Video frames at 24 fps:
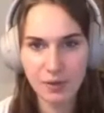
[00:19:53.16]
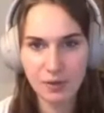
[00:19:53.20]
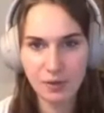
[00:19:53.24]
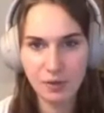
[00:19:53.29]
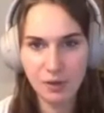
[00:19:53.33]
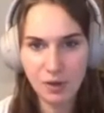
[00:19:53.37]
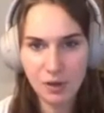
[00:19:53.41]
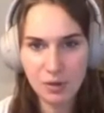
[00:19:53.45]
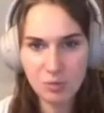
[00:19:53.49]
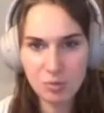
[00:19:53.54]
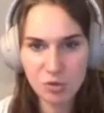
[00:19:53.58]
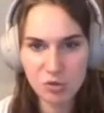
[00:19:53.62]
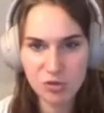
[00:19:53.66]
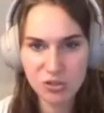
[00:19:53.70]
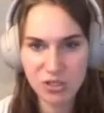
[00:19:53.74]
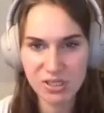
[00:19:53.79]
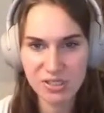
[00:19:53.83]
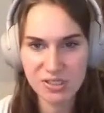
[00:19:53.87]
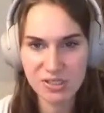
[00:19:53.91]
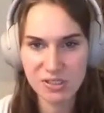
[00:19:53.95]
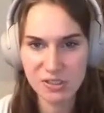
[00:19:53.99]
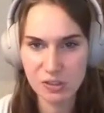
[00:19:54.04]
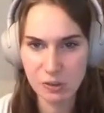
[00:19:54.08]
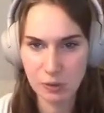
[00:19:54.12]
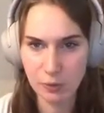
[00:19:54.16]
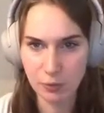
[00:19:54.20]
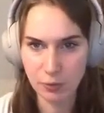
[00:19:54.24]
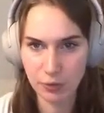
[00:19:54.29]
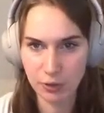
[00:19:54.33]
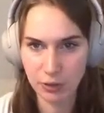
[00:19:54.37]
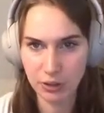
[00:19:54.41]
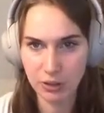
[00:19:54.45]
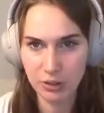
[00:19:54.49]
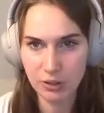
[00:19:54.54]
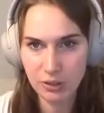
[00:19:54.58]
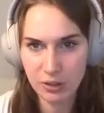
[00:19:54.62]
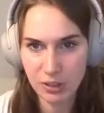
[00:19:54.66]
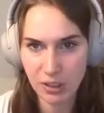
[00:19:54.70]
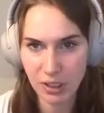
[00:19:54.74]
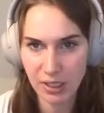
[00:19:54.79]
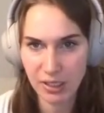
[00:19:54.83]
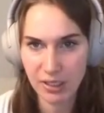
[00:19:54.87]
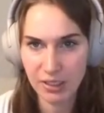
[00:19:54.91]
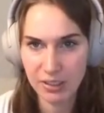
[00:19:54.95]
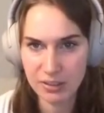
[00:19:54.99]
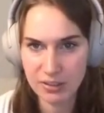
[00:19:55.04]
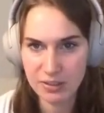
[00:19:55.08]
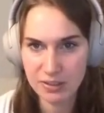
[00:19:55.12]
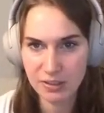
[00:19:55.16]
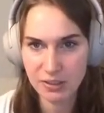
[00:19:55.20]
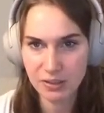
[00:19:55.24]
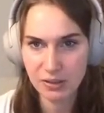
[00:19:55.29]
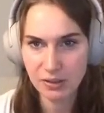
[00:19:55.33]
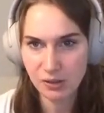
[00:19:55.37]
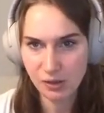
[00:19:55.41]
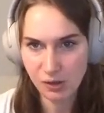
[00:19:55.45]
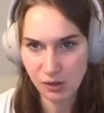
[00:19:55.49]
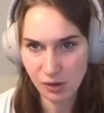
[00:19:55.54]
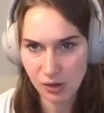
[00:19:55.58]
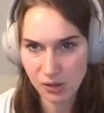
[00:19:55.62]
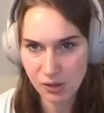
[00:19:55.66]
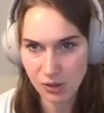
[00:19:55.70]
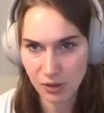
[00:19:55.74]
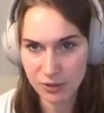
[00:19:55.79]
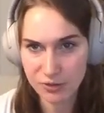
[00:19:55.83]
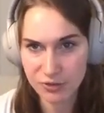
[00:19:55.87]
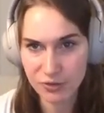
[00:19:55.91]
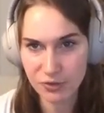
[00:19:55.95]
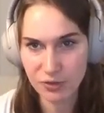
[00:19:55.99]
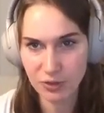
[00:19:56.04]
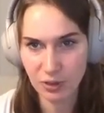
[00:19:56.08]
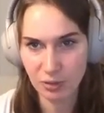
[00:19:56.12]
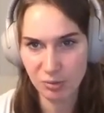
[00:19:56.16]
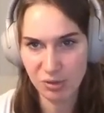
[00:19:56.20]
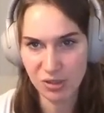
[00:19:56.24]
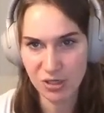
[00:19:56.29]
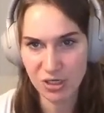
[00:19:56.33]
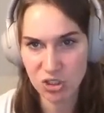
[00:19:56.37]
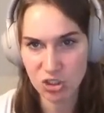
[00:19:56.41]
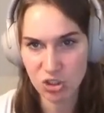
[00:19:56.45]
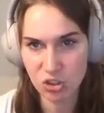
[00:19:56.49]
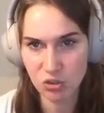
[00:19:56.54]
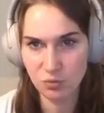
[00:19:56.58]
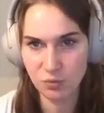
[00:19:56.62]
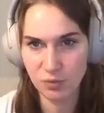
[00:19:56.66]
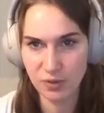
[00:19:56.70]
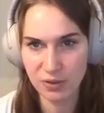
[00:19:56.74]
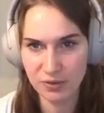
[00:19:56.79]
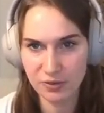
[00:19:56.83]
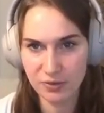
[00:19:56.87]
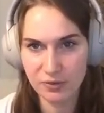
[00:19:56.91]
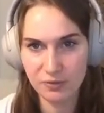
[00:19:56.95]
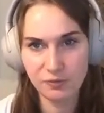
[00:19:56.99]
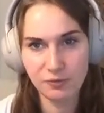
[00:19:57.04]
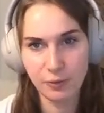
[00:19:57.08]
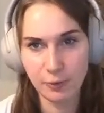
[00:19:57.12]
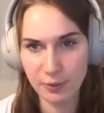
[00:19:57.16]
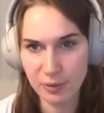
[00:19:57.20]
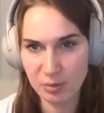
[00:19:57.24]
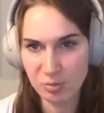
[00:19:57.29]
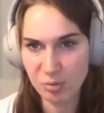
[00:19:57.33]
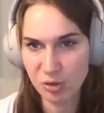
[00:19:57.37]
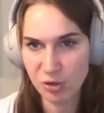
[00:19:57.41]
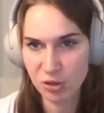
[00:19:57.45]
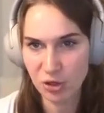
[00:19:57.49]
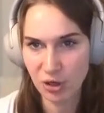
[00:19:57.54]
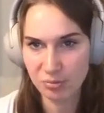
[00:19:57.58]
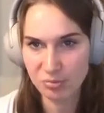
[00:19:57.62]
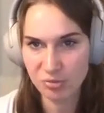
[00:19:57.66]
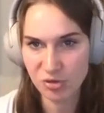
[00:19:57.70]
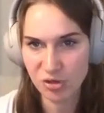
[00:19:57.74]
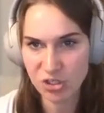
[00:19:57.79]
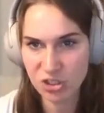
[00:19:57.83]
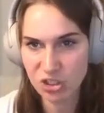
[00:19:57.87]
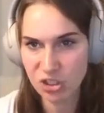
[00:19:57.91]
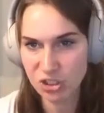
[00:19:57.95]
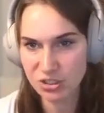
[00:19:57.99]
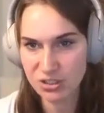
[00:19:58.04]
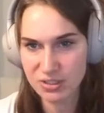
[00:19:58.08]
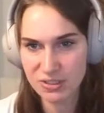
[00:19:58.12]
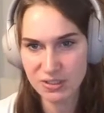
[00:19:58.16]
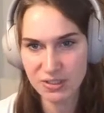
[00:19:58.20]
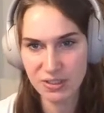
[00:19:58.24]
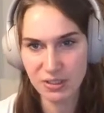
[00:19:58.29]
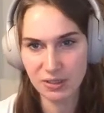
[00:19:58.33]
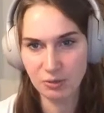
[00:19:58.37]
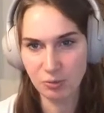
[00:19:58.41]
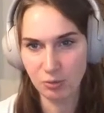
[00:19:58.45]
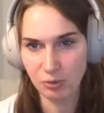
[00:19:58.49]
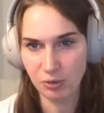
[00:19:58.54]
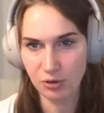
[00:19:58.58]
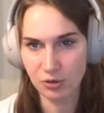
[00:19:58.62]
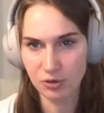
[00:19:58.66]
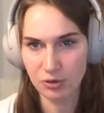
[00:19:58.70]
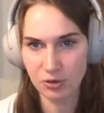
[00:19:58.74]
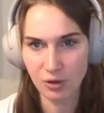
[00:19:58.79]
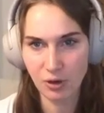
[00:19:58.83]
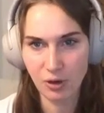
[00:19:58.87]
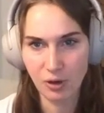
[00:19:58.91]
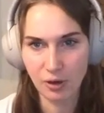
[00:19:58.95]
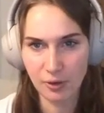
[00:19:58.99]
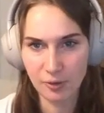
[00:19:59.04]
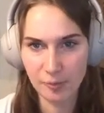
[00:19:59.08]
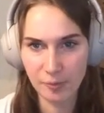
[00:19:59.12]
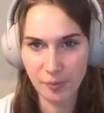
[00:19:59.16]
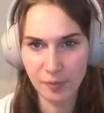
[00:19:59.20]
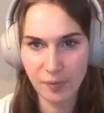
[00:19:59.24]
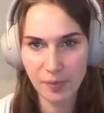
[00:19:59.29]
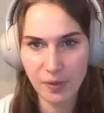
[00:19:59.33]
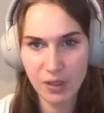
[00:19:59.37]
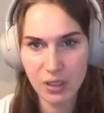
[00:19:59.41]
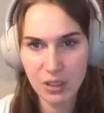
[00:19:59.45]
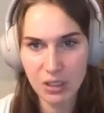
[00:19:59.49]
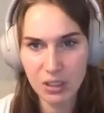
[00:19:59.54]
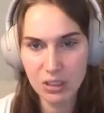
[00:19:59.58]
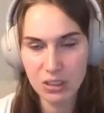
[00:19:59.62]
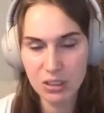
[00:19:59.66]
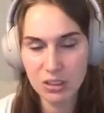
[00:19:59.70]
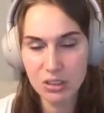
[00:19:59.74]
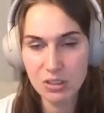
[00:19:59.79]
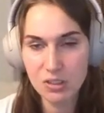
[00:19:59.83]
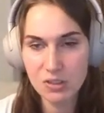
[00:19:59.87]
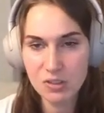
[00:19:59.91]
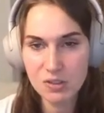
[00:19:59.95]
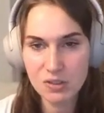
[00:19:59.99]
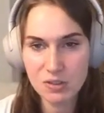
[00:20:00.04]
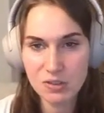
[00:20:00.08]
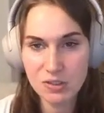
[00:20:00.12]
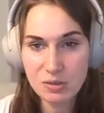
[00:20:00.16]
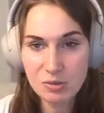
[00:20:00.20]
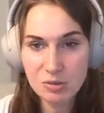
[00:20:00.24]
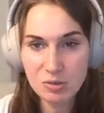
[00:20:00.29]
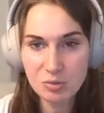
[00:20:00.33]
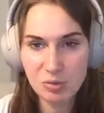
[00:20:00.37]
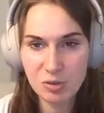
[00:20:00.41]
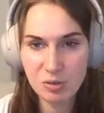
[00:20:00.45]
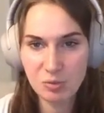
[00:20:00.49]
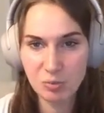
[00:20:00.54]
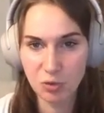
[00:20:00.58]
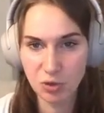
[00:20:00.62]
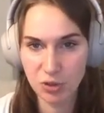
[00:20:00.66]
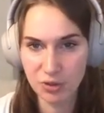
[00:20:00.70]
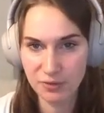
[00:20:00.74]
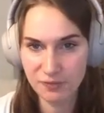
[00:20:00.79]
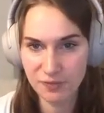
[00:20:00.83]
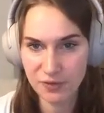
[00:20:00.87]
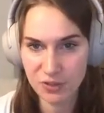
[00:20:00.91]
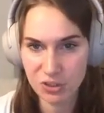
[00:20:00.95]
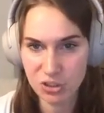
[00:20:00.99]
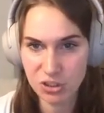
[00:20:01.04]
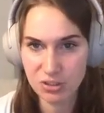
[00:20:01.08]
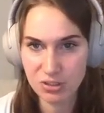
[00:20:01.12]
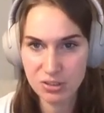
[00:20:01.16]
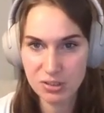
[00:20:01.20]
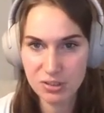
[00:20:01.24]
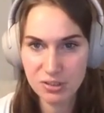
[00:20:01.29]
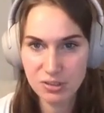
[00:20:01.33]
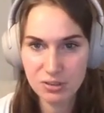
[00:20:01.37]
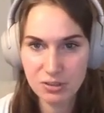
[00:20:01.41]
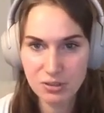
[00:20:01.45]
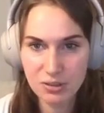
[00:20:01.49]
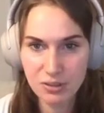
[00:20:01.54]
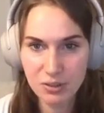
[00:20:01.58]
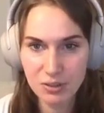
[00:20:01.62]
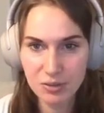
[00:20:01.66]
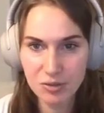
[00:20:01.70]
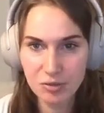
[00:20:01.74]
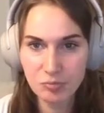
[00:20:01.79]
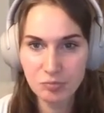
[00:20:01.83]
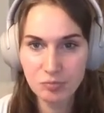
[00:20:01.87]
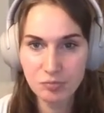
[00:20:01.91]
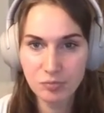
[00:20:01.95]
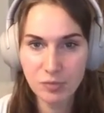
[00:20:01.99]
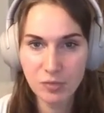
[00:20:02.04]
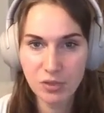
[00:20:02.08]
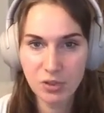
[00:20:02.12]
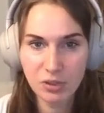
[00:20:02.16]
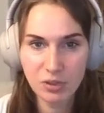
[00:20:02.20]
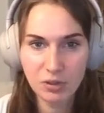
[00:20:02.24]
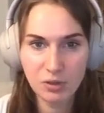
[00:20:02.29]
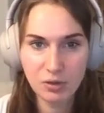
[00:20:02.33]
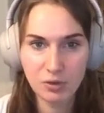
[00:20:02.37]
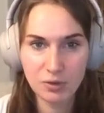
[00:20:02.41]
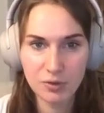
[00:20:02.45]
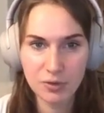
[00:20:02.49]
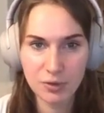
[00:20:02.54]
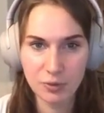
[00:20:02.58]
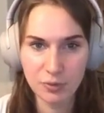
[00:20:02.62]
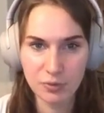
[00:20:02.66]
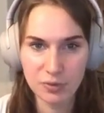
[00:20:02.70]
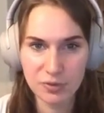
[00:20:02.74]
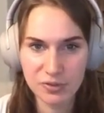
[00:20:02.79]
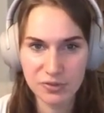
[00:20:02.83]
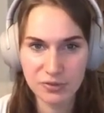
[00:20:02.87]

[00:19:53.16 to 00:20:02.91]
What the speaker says: in most cases, lower, and also in the combination with floating point operations, they were seen to be more efficient. Although this